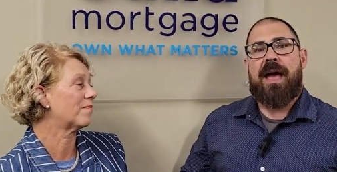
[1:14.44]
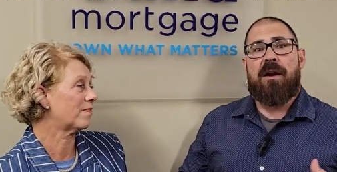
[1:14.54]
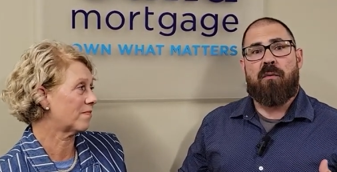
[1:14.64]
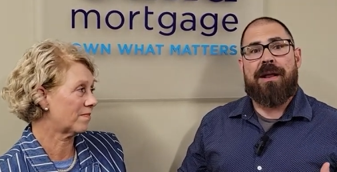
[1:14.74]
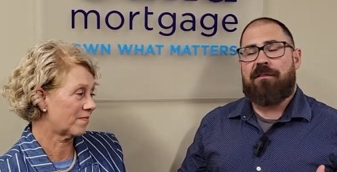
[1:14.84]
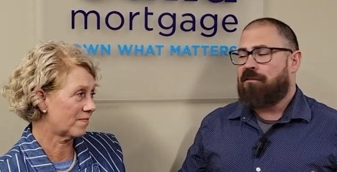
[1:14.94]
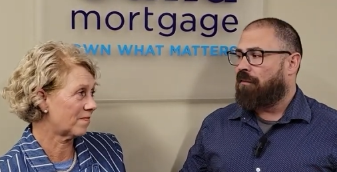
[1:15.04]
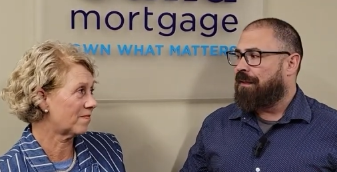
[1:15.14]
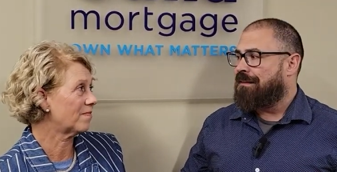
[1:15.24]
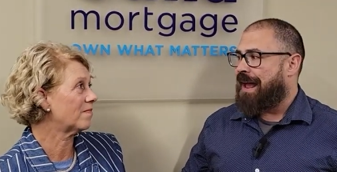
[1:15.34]
Speaker 1: And rates
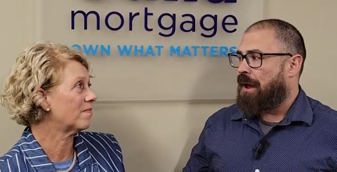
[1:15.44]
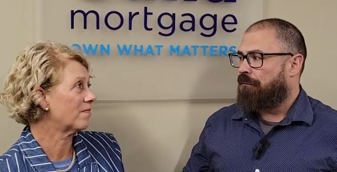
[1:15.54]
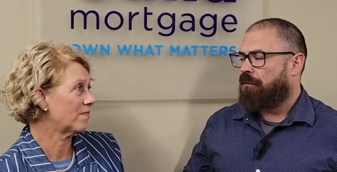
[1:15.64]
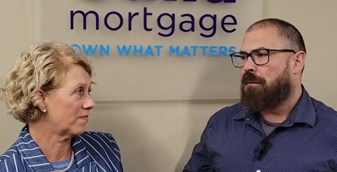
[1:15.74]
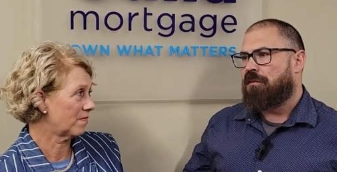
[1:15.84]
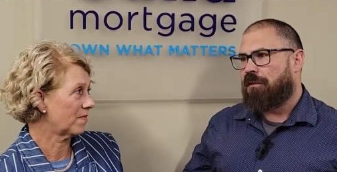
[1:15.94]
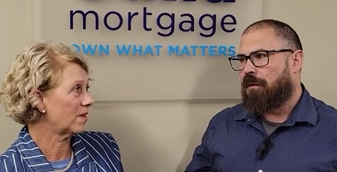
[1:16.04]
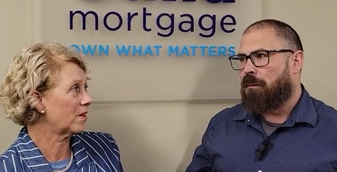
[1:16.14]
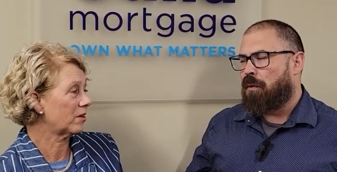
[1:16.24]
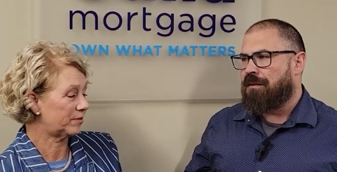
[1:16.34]
slid down from a
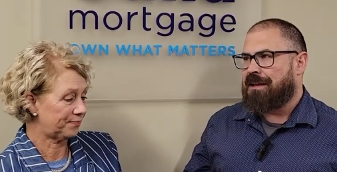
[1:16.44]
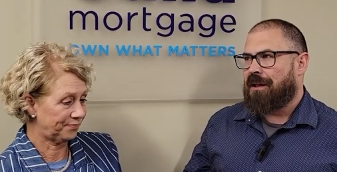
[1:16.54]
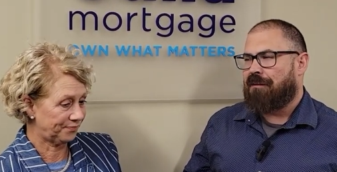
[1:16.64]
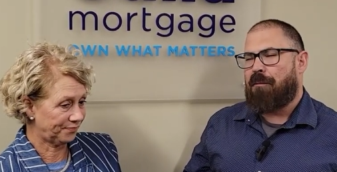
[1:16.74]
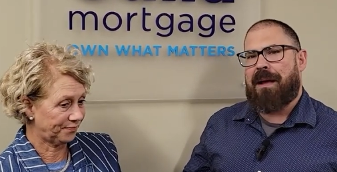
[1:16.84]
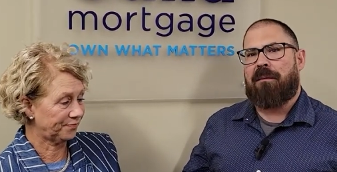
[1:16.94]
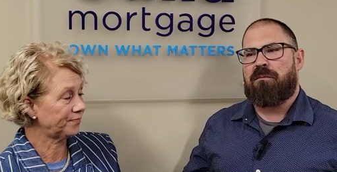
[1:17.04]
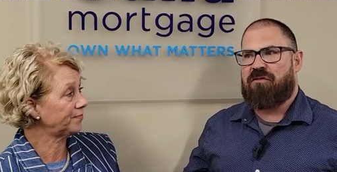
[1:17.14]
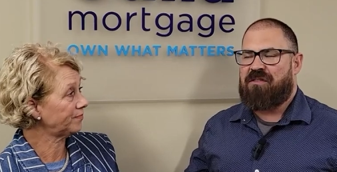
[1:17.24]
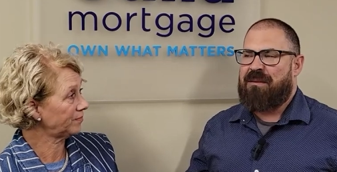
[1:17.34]
zero point deal of
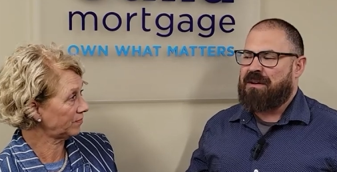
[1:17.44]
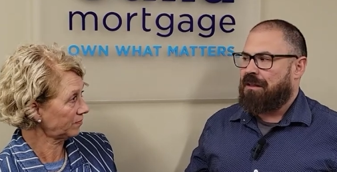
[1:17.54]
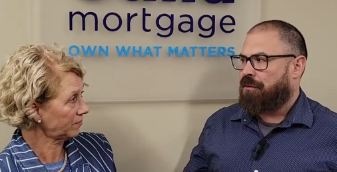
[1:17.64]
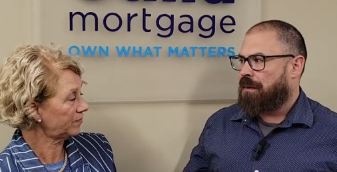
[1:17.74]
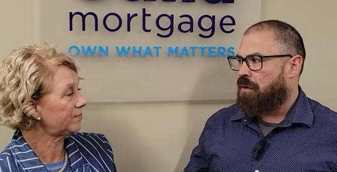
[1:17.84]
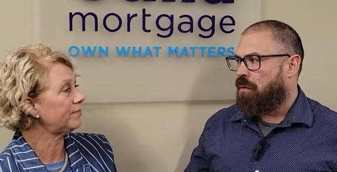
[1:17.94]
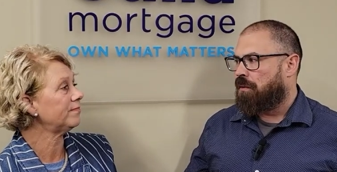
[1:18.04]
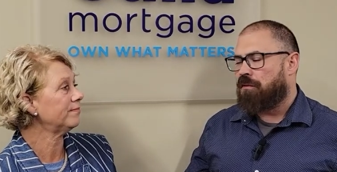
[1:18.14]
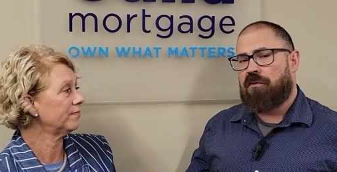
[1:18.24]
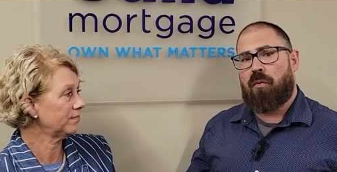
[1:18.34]
about seven and three
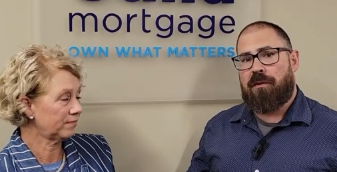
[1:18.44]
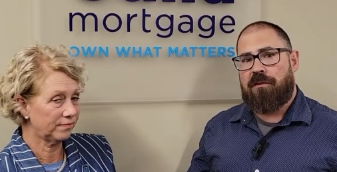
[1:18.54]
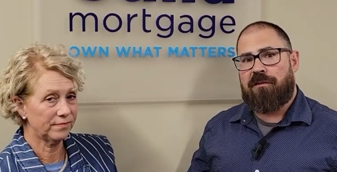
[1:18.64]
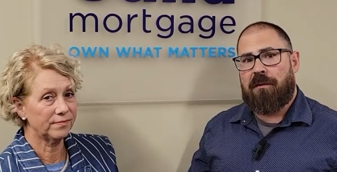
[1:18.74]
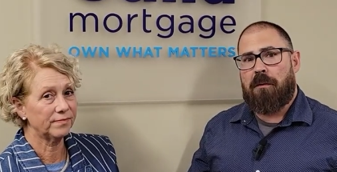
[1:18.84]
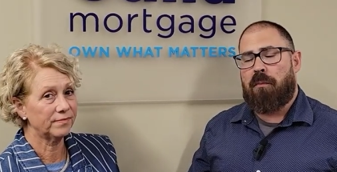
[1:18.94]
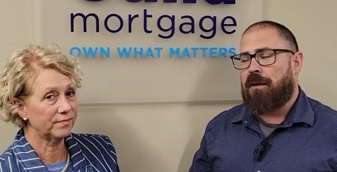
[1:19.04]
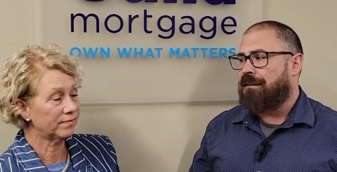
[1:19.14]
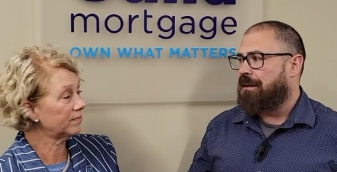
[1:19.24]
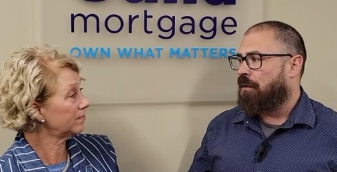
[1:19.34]
quarters to what's a zero
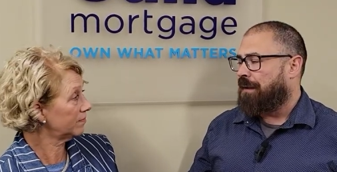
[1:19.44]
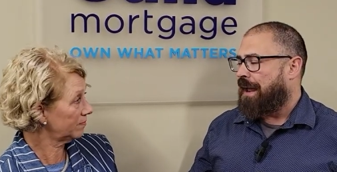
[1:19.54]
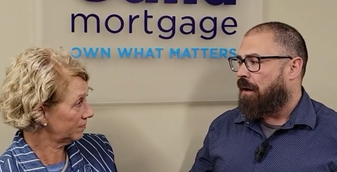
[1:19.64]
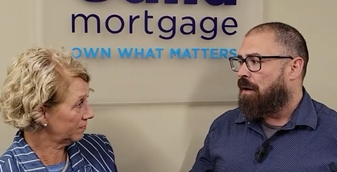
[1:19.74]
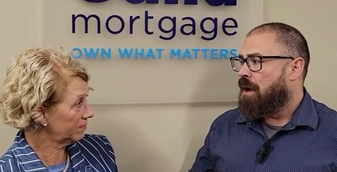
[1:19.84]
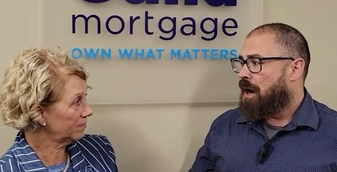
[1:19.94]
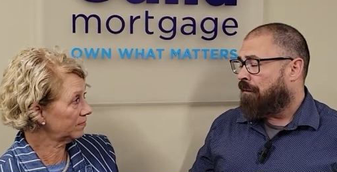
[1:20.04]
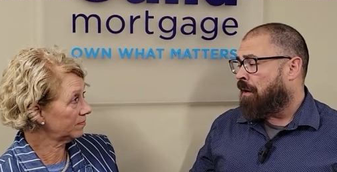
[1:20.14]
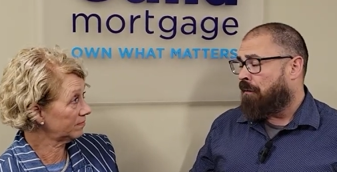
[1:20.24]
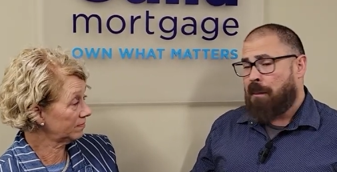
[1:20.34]
point deal now
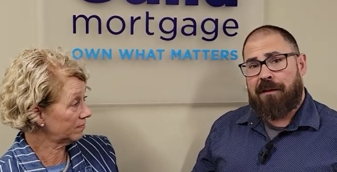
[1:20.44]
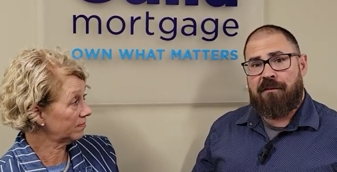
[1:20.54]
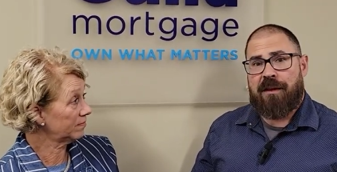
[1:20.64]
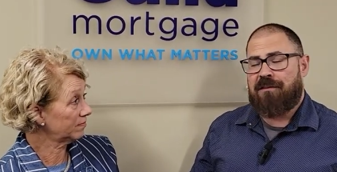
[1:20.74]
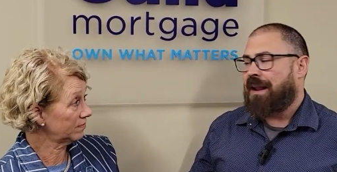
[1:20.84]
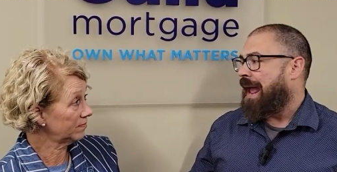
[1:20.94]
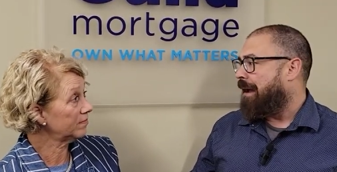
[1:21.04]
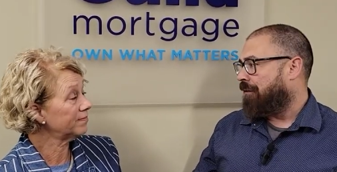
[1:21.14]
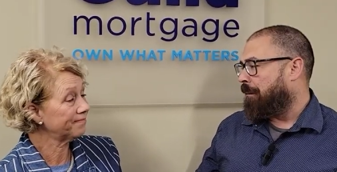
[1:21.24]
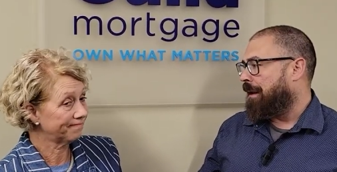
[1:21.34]
of about six and a
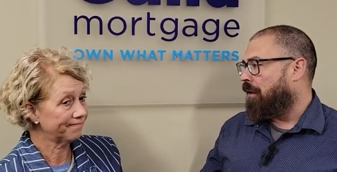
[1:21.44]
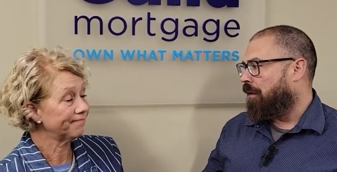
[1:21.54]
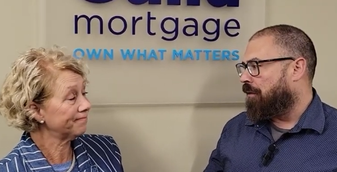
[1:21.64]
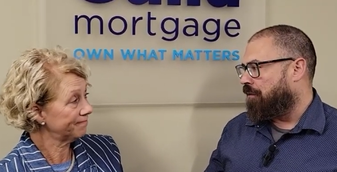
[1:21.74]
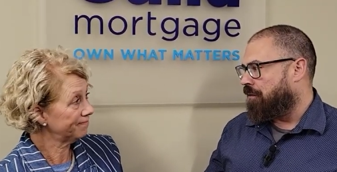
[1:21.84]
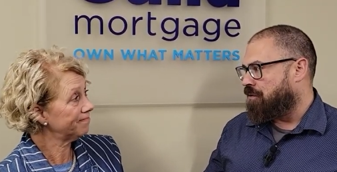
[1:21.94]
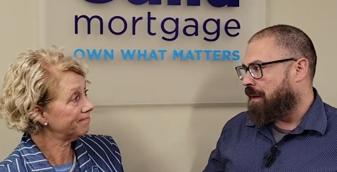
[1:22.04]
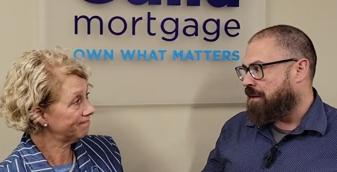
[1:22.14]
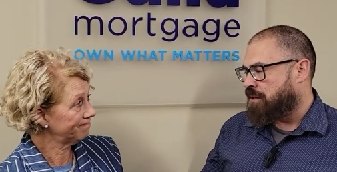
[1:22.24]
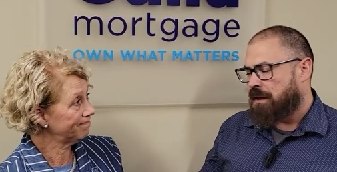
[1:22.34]
half, depending on your
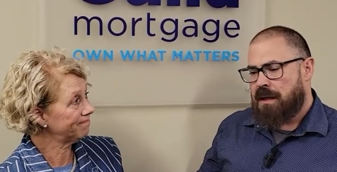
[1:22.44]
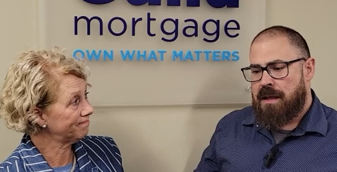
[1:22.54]
situation.